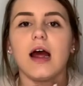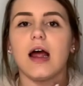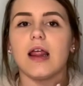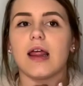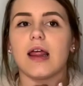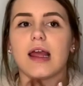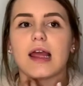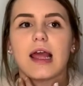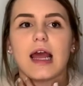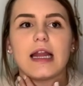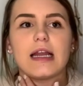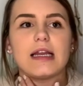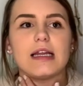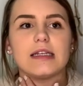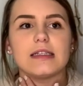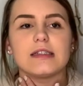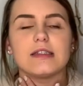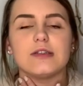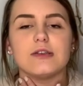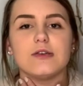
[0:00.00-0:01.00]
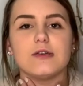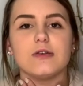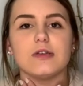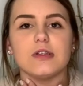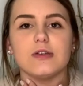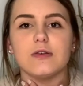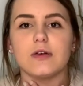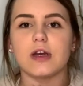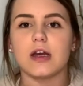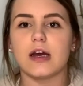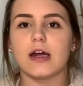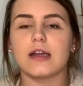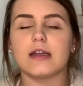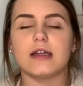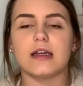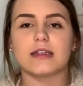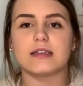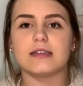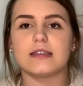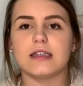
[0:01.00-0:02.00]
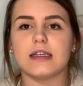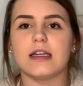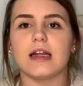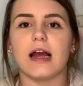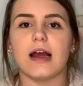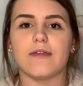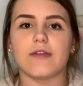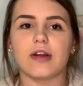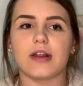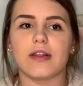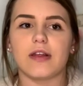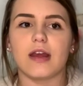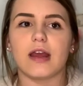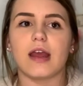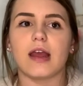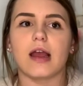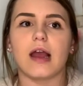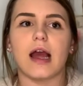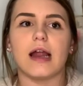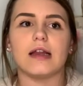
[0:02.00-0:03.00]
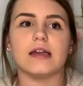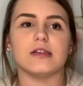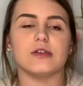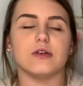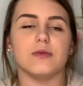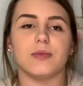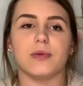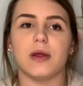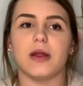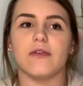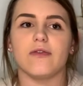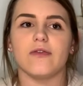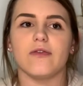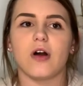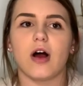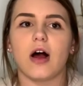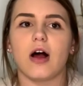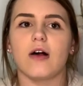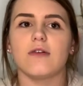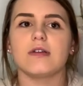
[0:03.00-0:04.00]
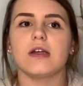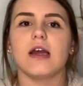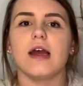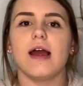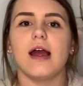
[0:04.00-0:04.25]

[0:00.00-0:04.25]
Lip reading: Like, I need to do good, exceed at everything. I need to be involved.